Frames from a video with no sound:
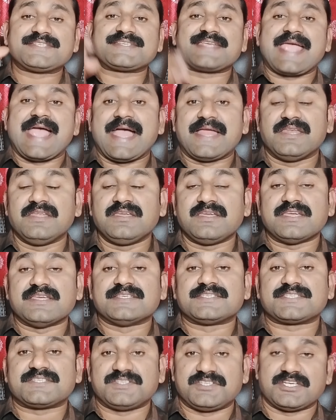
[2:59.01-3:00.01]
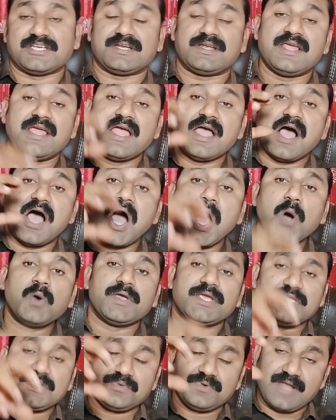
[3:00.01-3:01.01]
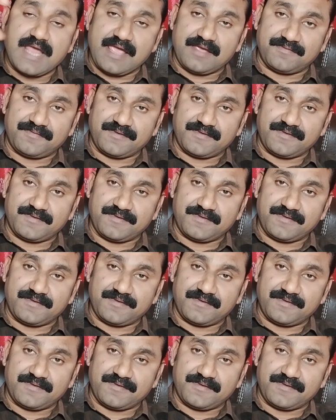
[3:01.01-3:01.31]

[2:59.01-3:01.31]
scanning is done, how it would